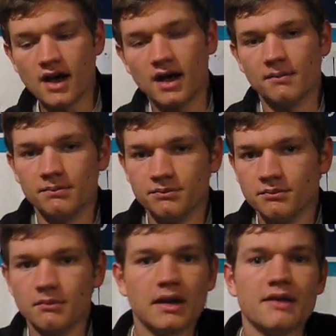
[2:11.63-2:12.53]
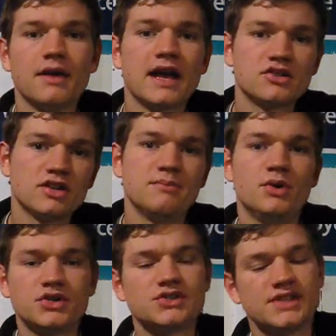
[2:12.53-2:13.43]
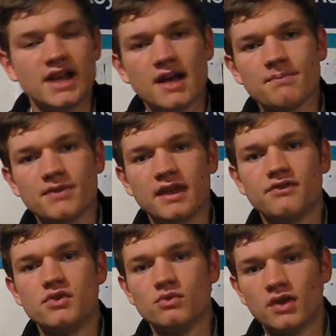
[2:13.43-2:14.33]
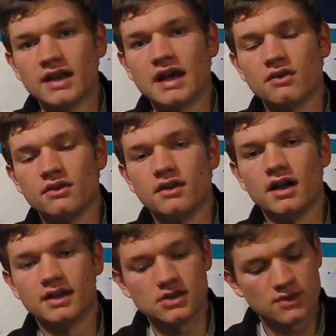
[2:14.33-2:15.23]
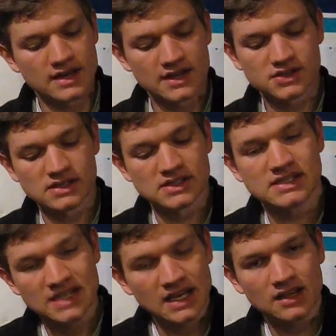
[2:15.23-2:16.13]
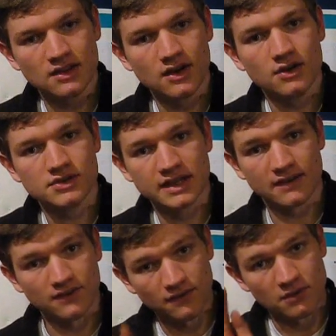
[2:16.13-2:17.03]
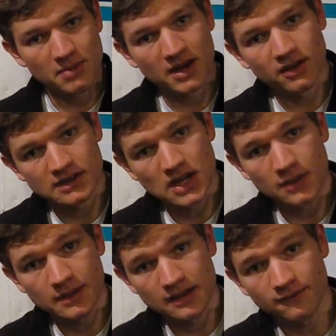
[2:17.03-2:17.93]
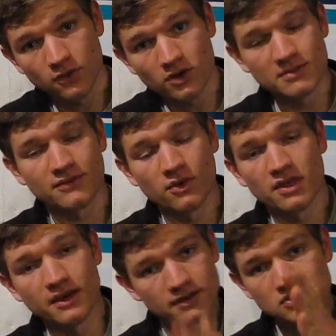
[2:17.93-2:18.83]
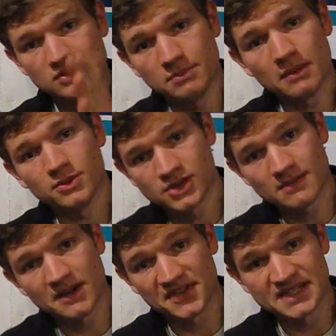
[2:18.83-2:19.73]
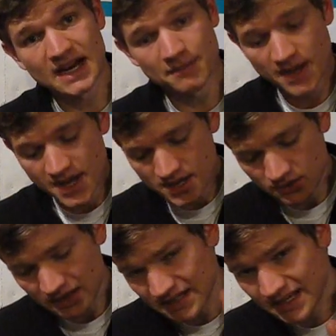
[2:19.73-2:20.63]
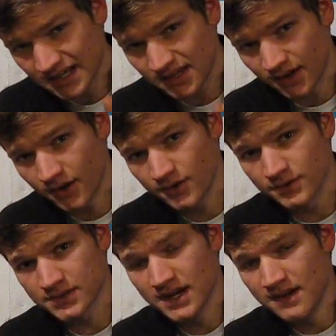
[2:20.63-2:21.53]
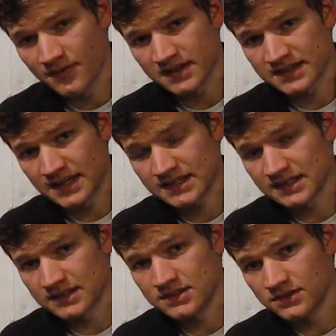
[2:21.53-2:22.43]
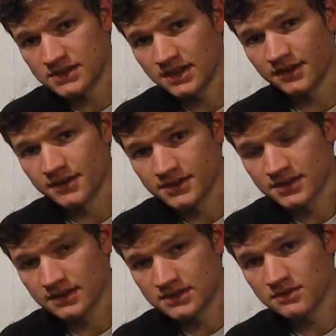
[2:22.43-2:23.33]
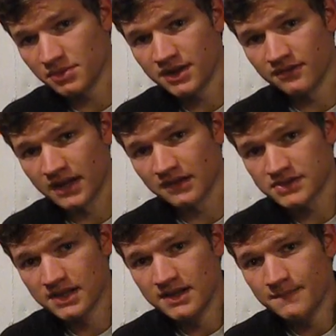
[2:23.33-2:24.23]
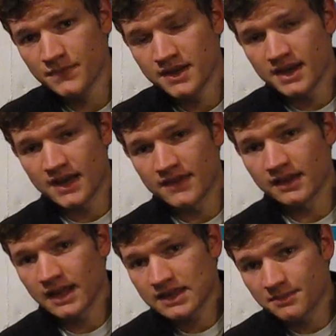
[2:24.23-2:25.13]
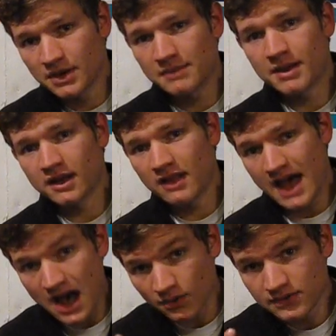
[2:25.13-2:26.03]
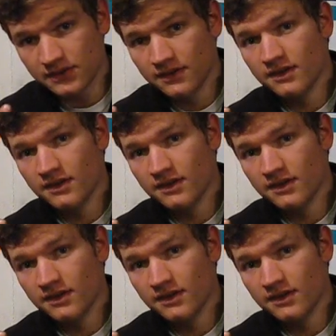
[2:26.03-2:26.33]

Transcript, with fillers: Um, but it actually pushes it up. If you run out, uh, you can actually just kink the hose. Like if, if your pedal gets all the way to the floor before the bubbles come out the top, you can kink the hose that's connecting the two cylinders, the two bleeder valves, and then let the brake pedal out